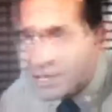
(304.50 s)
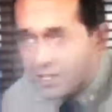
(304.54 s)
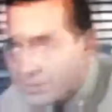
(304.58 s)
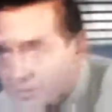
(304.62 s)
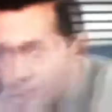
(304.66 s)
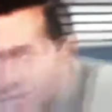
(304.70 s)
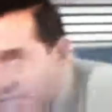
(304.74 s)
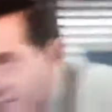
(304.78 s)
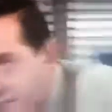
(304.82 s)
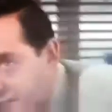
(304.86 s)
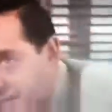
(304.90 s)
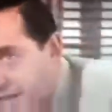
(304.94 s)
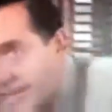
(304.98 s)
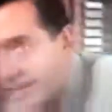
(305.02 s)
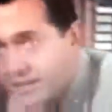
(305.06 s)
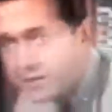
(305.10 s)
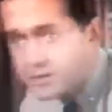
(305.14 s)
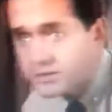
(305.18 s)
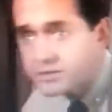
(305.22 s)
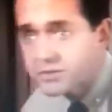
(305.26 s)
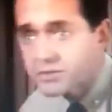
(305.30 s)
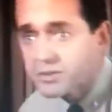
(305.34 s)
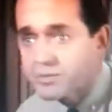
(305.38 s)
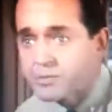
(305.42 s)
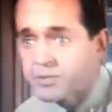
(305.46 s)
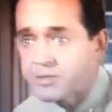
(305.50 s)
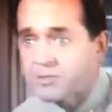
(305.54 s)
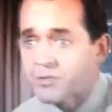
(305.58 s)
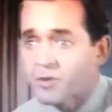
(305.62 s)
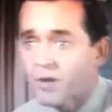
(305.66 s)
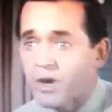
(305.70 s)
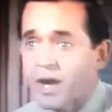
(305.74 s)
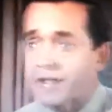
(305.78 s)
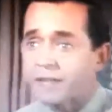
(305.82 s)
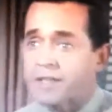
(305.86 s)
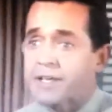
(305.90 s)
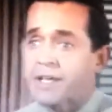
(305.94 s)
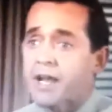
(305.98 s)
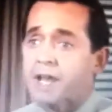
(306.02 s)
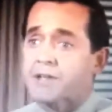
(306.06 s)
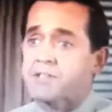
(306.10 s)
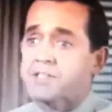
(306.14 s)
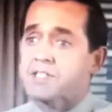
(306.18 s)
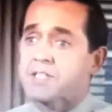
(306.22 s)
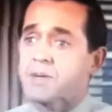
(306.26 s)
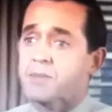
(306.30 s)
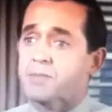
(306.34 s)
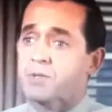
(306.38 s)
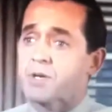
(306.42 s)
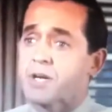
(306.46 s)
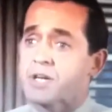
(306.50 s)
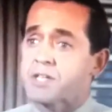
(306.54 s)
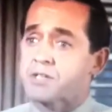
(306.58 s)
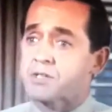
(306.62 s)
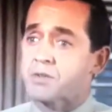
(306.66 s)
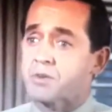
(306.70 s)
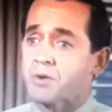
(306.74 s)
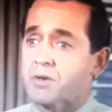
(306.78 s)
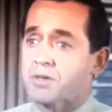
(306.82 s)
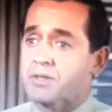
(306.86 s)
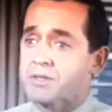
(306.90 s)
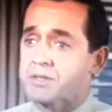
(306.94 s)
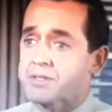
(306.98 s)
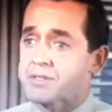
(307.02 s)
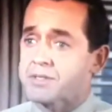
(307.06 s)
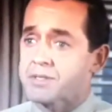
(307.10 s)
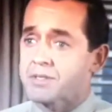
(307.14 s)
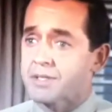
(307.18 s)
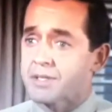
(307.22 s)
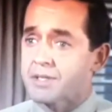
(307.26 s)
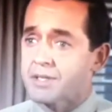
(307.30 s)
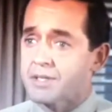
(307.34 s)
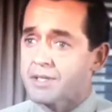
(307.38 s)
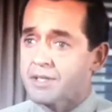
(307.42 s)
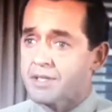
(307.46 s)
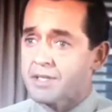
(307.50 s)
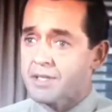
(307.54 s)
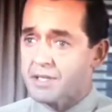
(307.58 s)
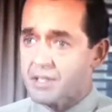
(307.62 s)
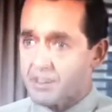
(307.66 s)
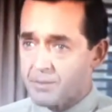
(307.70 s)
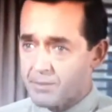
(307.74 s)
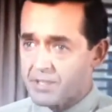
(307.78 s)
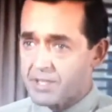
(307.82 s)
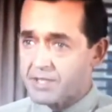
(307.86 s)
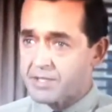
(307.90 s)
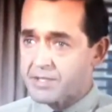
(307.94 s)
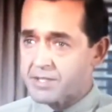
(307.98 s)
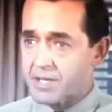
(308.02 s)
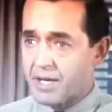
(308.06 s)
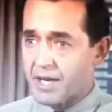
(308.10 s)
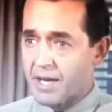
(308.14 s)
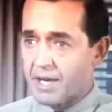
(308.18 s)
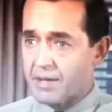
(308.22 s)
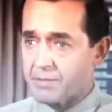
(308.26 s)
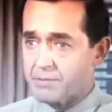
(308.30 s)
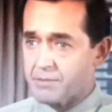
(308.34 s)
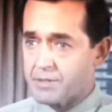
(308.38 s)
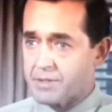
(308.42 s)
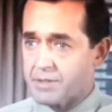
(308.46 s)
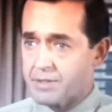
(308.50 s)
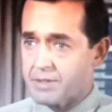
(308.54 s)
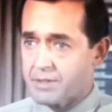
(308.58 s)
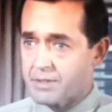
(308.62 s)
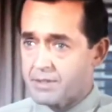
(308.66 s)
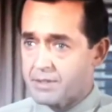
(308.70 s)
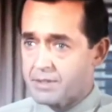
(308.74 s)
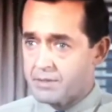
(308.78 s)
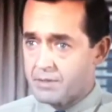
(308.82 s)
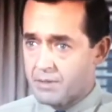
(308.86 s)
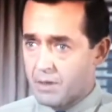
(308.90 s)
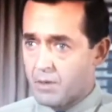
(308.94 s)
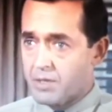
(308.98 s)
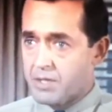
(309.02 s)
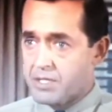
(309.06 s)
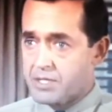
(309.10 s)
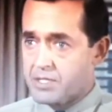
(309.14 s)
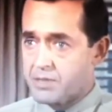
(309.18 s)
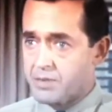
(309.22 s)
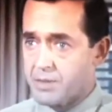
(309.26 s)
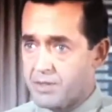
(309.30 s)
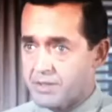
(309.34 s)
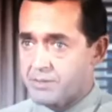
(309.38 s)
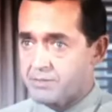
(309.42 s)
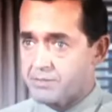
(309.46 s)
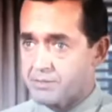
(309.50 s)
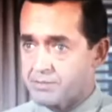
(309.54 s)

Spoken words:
Now, it'll be a day or two before I can get out separation orders. In the meantime, go easy